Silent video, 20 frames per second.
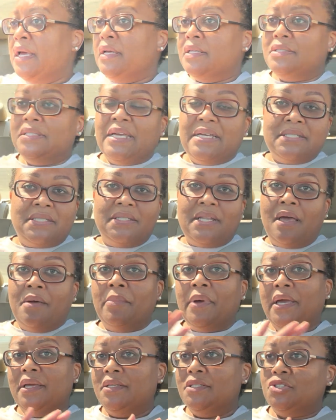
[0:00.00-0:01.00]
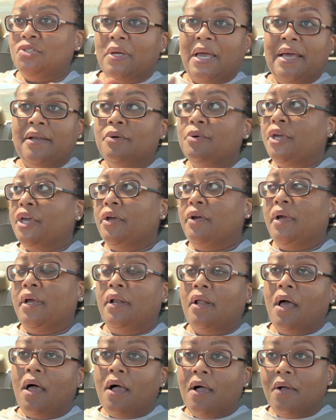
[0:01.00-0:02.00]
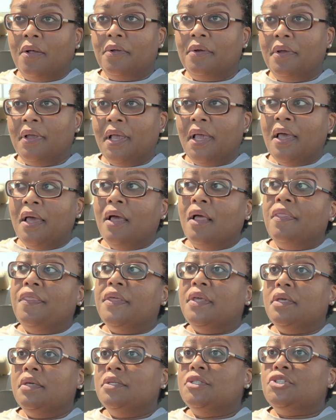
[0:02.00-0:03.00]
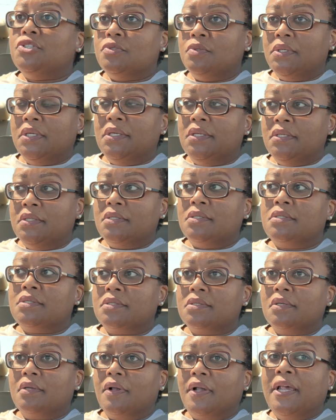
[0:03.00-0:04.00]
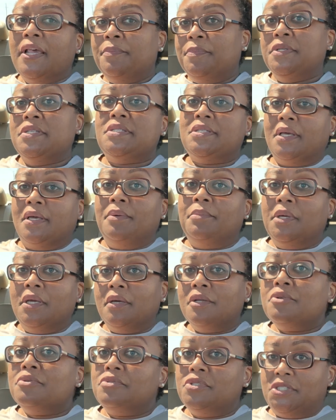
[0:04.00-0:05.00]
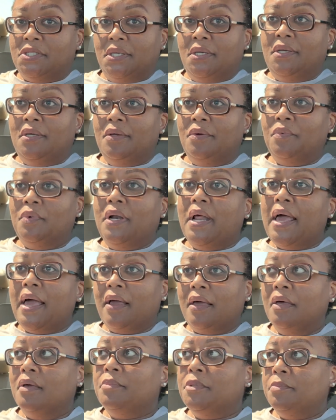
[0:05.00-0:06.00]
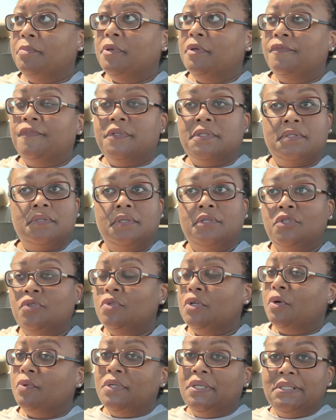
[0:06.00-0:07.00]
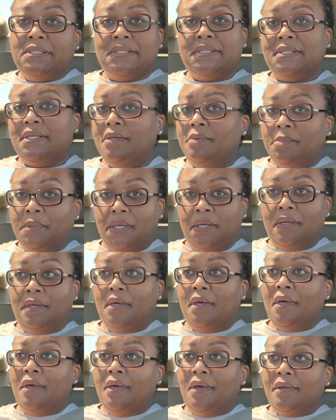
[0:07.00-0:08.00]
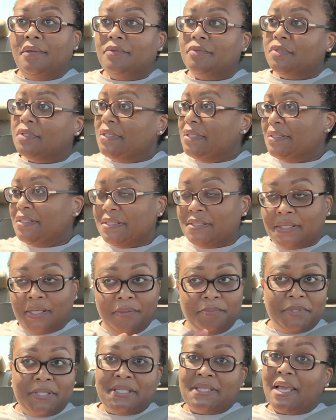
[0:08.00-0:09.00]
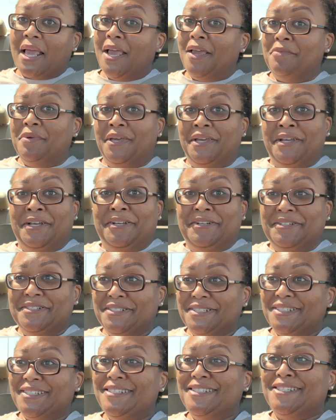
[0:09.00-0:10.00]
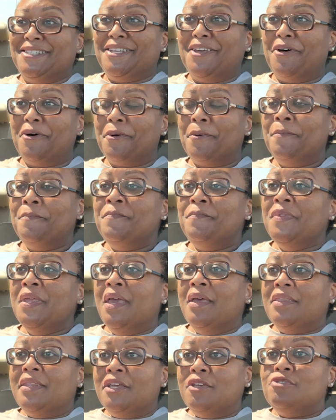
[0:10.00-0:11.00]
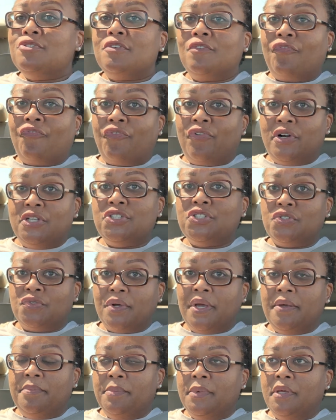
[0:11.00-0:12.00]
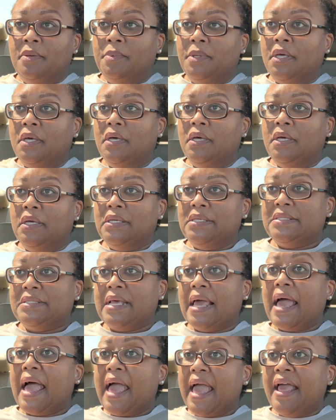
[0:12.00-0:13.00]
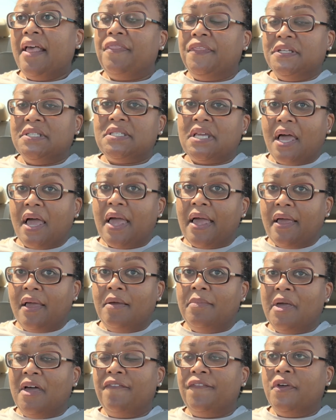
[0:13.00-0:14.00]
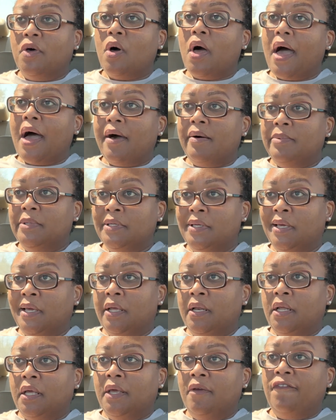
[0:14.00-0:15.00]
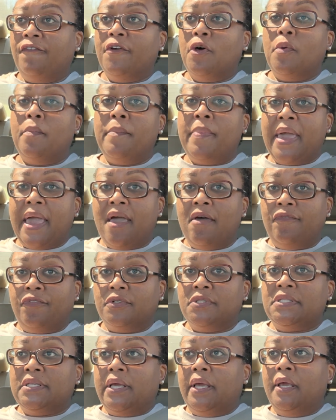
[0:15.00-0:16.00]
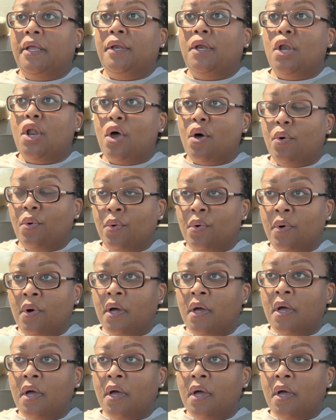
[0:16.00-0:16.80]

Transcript: That's not my issue. I don't care at all. The issue is, keep the same energy when I come to Memphis. You don't need to see me. just keep the same energy. So they used to frustrate me because at the time I felt obligated and felt bad for saying no.